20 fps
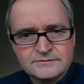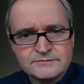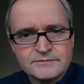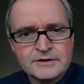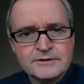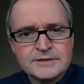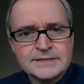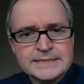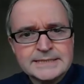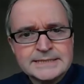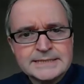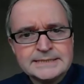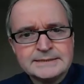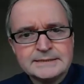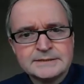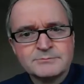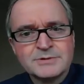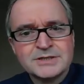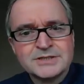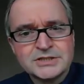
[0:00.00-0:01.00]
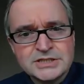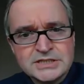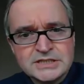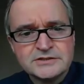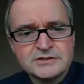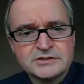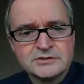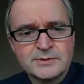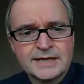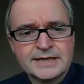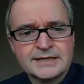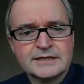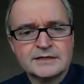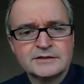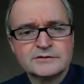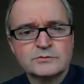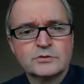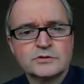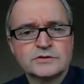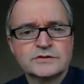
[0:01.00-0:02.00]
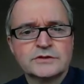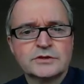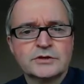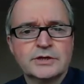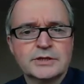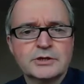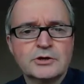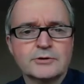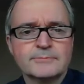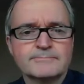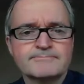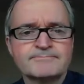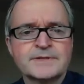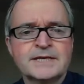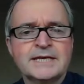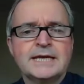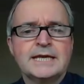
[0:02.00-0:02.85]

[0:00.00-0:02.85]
it's much easier to analyze what's going on.